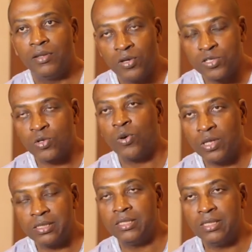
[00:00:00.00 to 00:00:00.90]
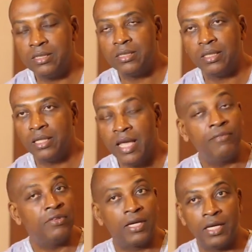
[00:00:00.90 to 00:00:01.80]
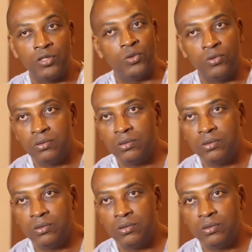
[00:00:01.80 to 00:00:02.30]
those qualities in everything I do.